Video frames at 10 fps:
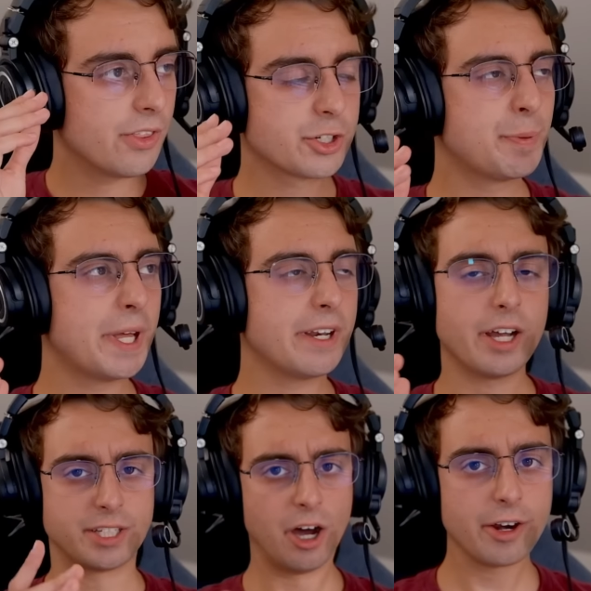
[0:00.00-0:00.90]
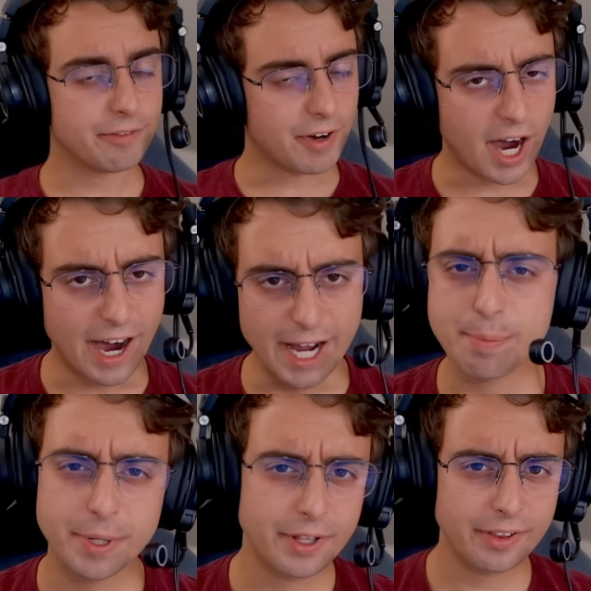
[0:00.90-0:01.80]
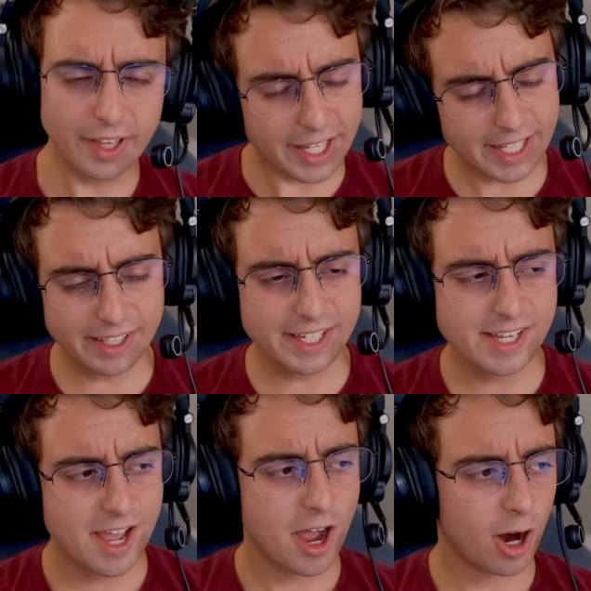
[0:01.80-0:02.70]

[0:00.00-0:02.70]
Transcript: There's been a ton of hype lately